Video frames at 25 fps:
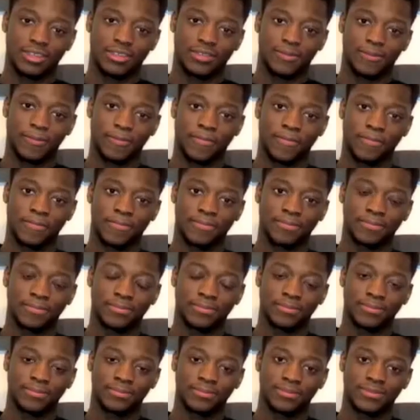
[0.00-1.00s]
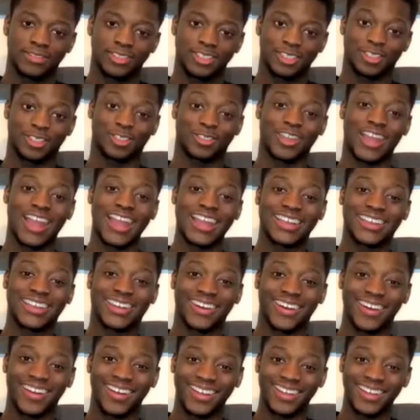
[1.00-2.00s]
But I think I was one of the tallest
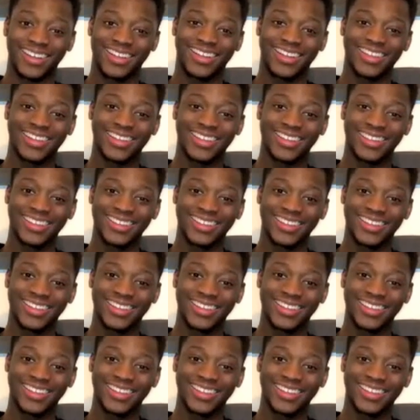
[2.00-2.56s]
on my team.